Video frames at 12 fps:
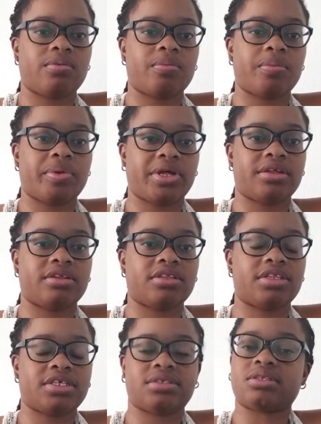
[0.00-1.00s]
but
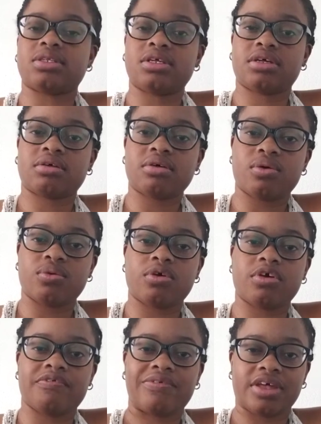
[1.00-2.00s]
this look on
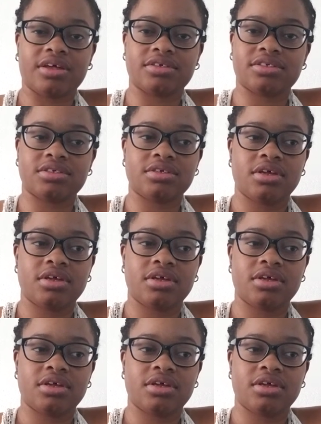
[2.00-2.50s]
her face